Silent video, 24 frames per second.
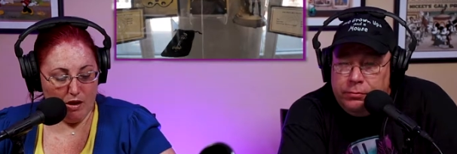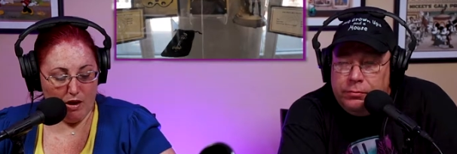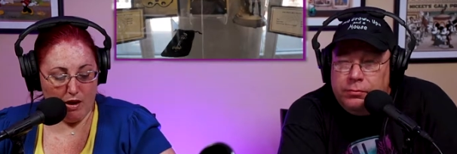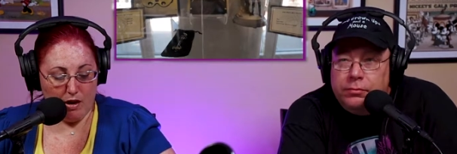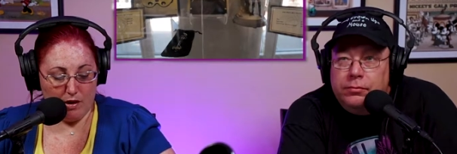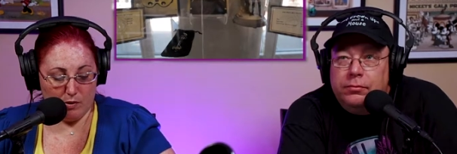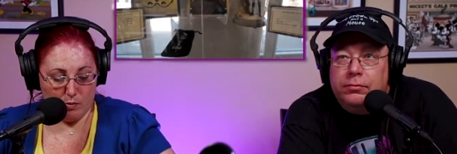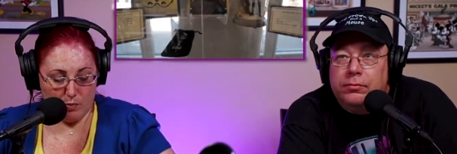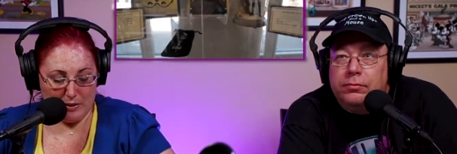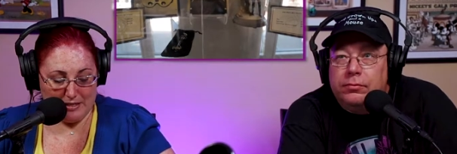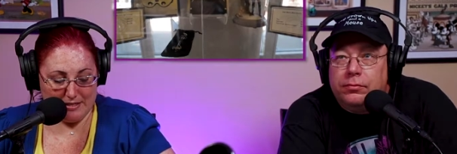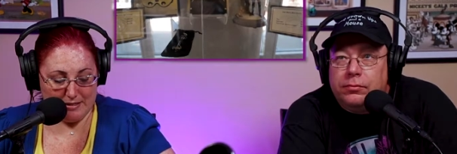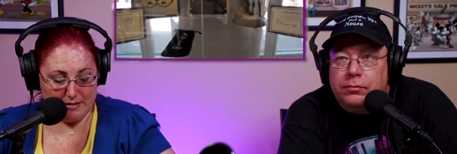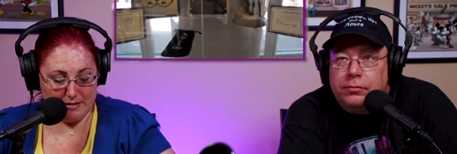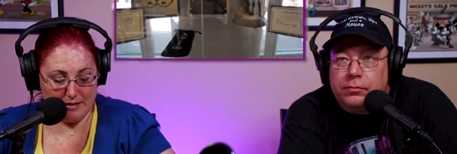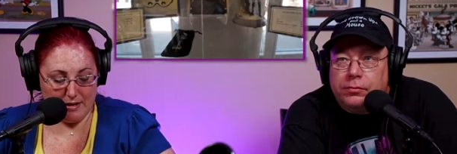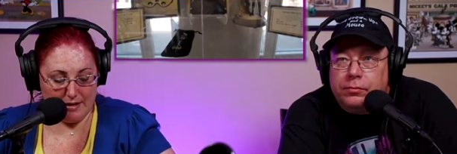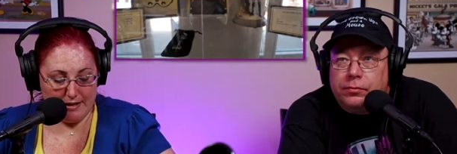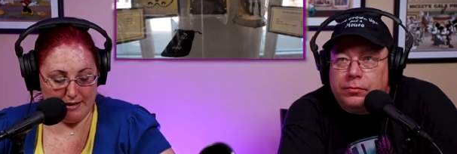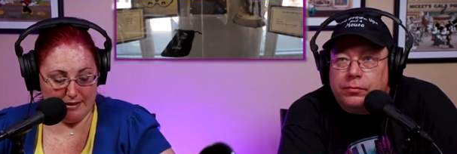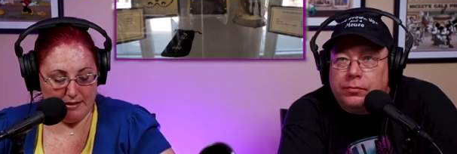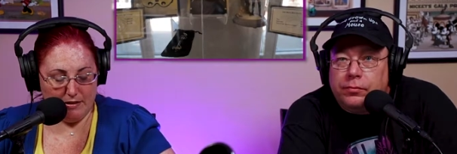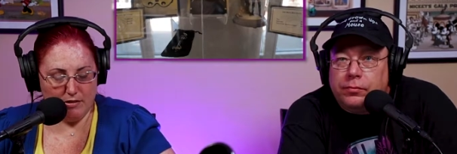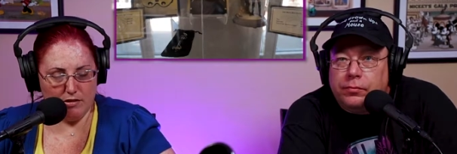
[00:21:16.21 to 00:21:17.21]
Speaker 1: on West
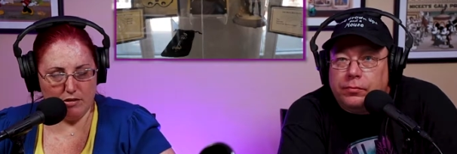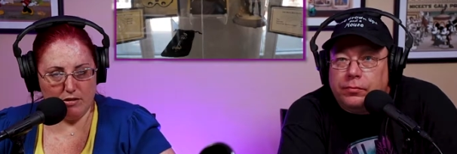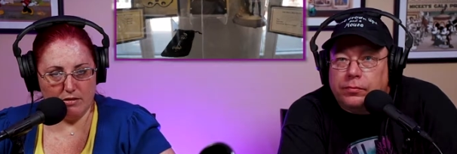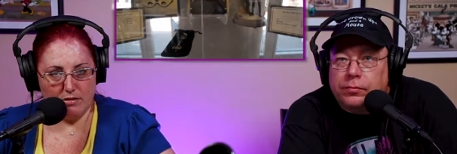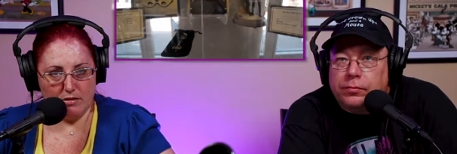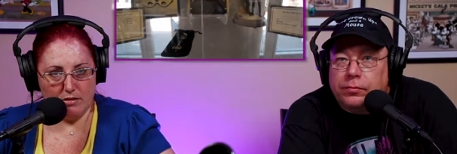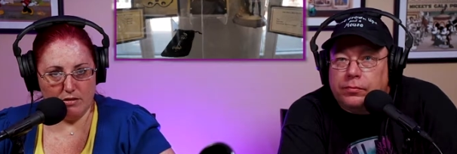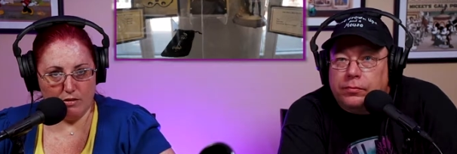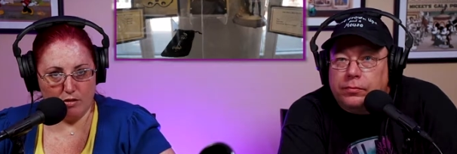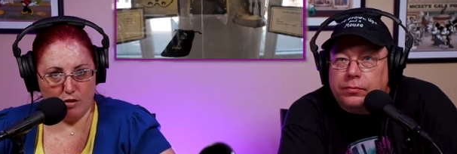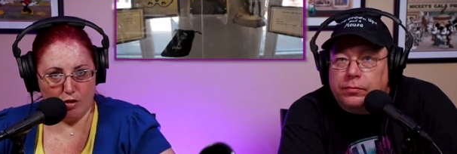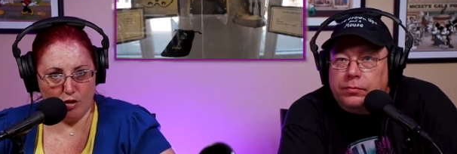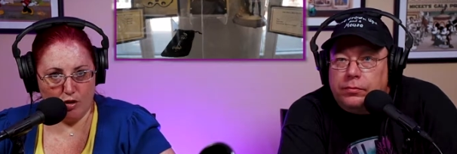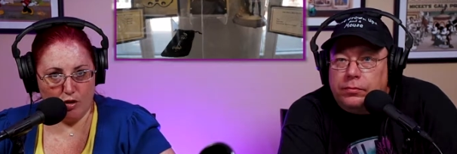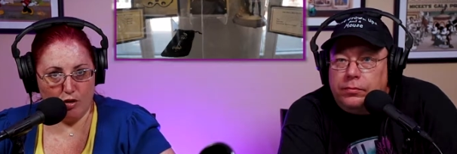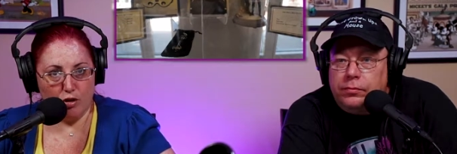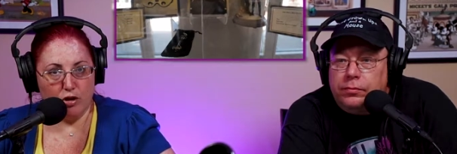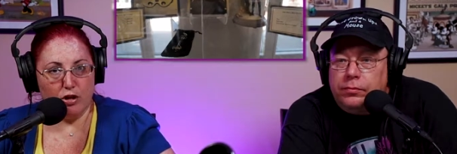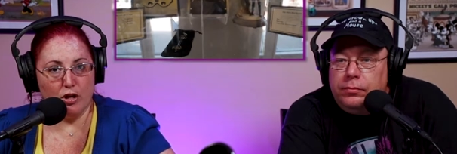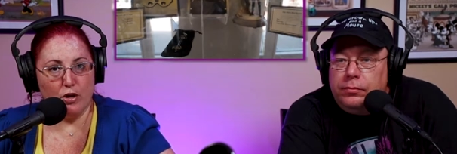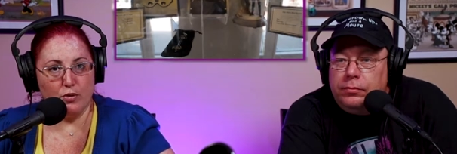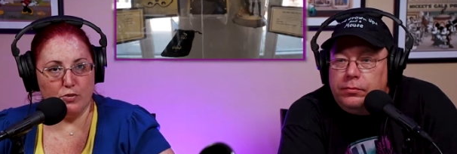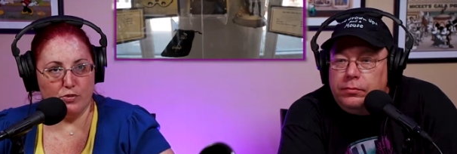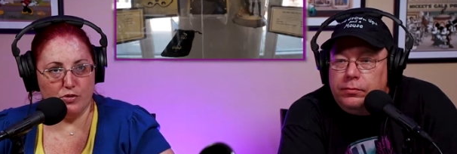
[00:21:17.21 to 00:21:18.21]
Side. It's
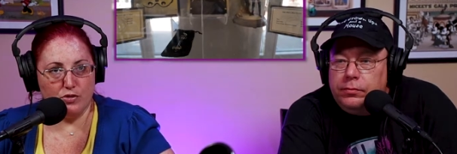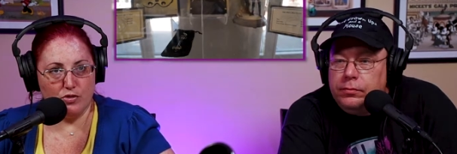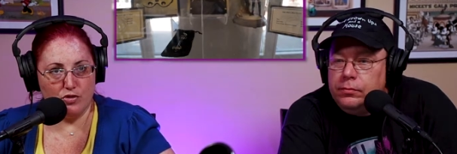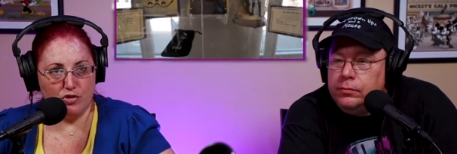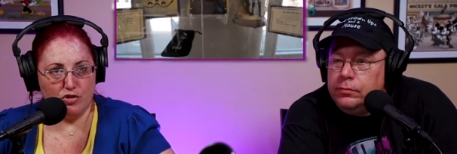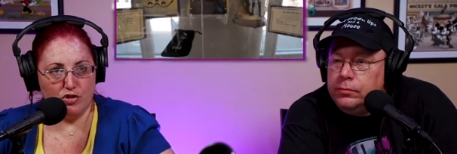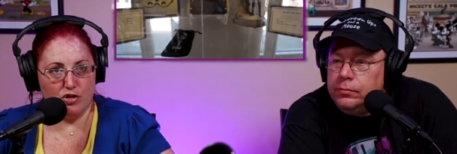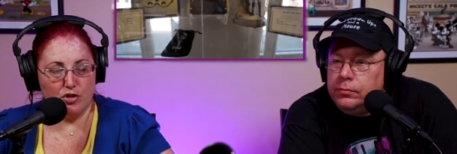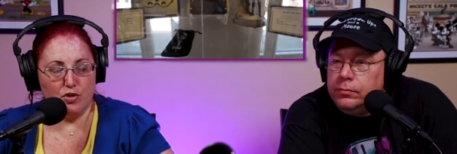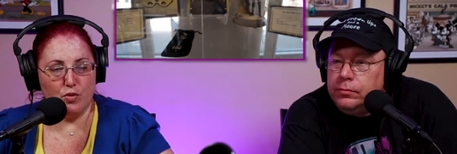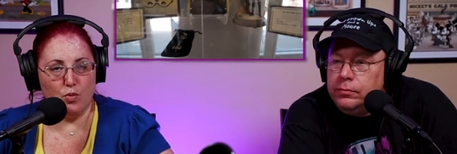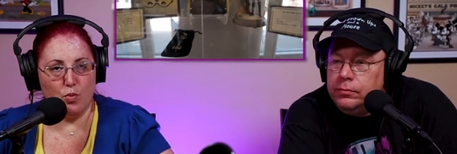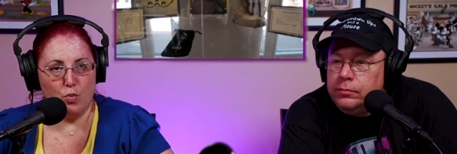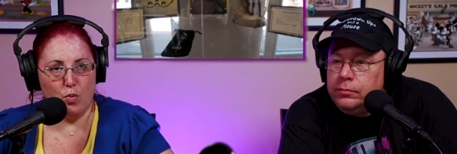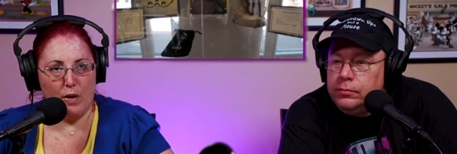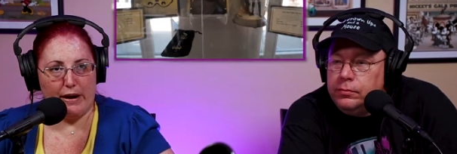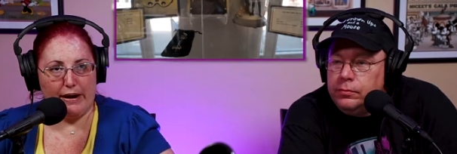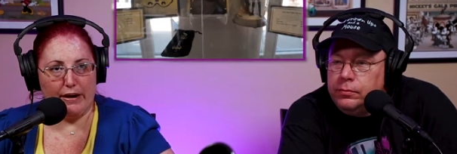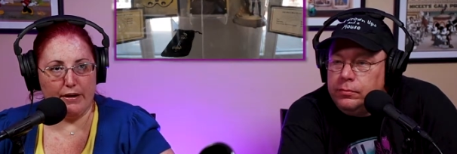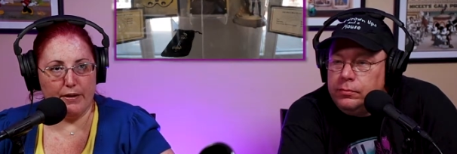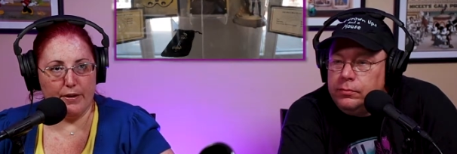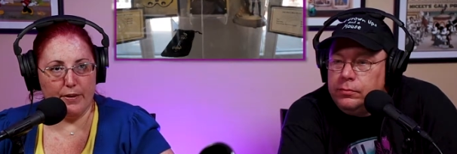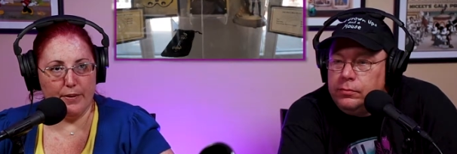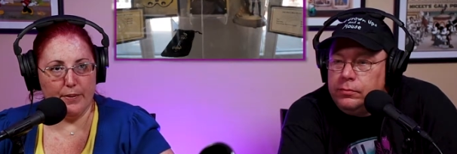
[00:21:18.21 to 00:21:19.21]
close to
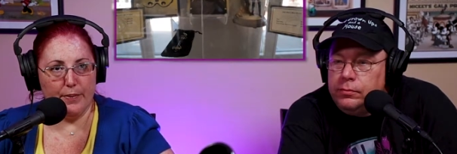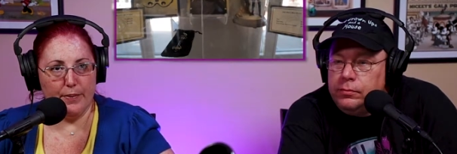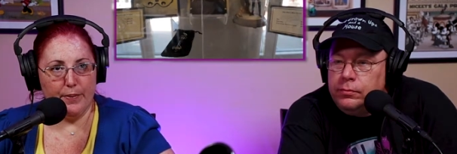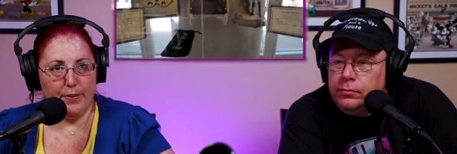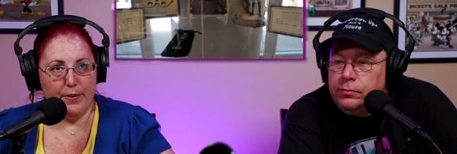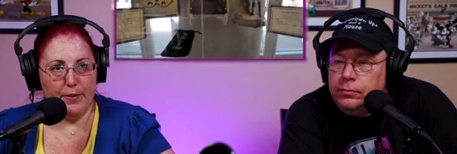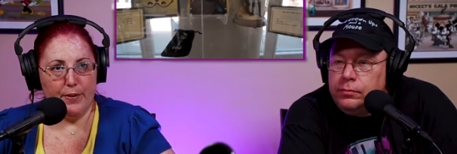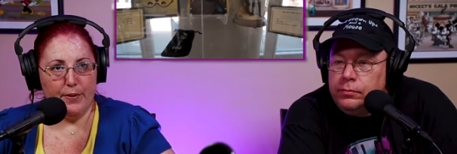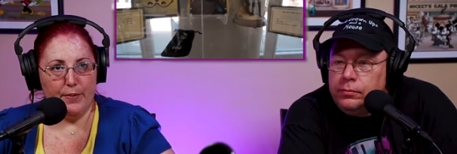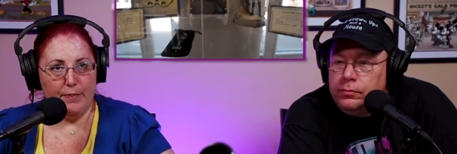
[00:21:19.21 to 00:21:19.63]
where